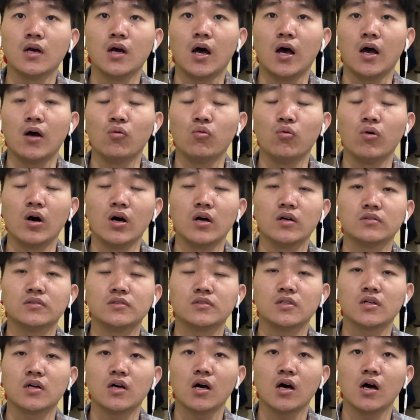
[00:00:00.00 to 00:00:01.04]
I
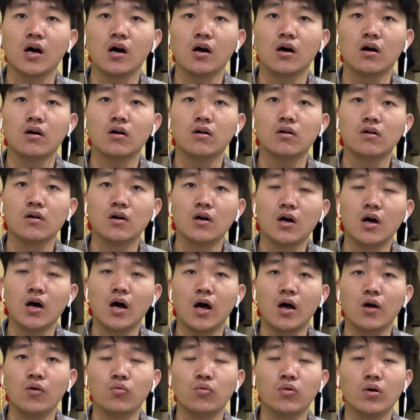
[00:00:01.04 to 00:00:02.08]
wonder how,
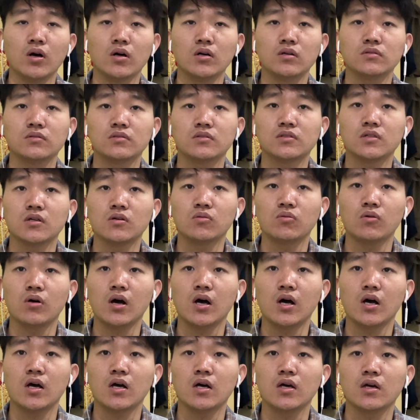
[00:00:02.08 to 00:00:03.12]
I wonder
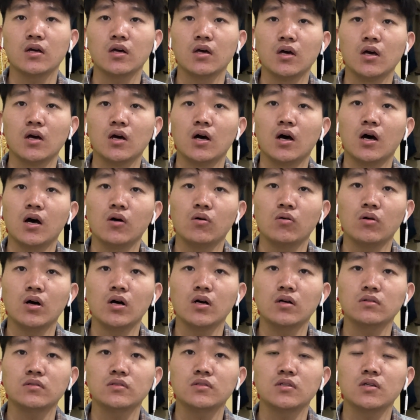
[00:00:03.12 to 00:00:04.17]
why, I
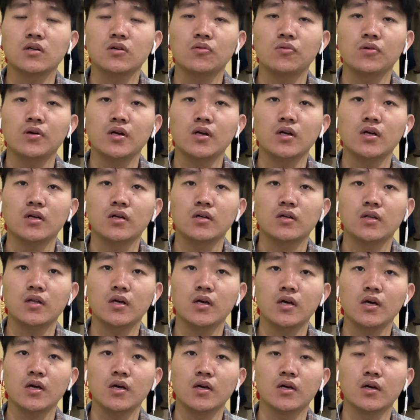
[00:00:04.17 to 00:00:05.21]
wonder where
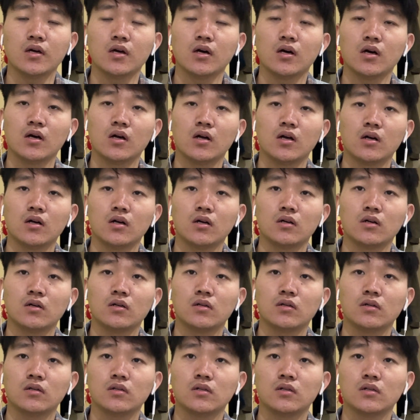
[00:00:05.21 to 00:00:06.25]
they
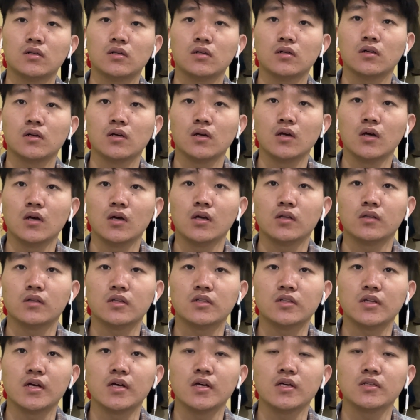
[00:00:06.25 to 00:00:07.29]
are. The
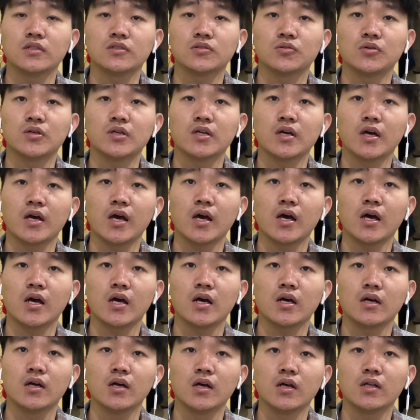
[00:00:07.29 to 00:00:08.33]
days we
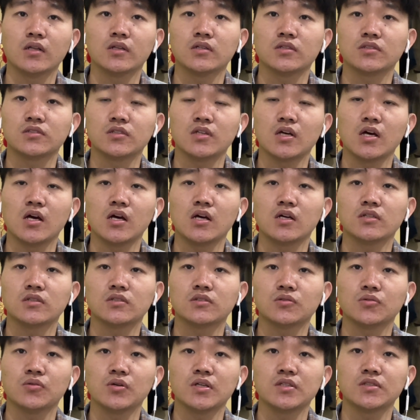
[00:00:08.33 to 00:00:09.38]
had, the
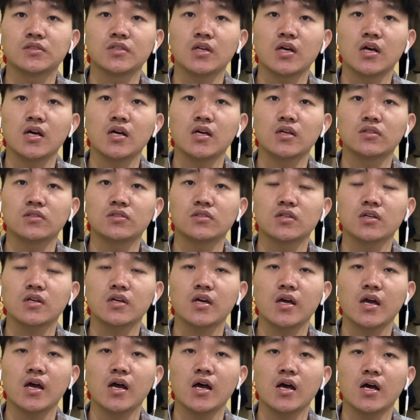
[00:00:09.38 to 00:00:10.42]
sense we sat
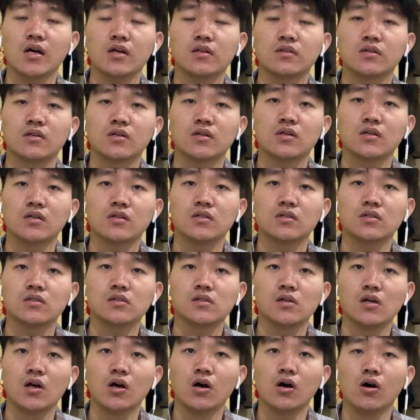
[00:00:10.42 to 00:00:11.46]
together,
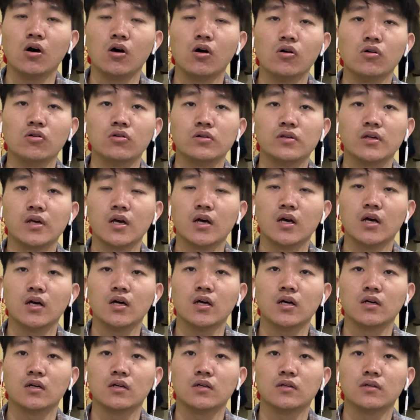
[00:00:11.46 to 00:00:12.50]
oh
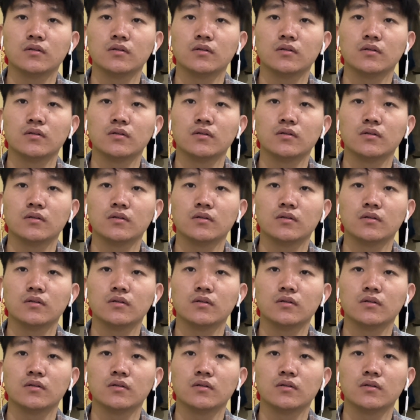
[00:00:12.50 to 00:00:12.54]
yeah.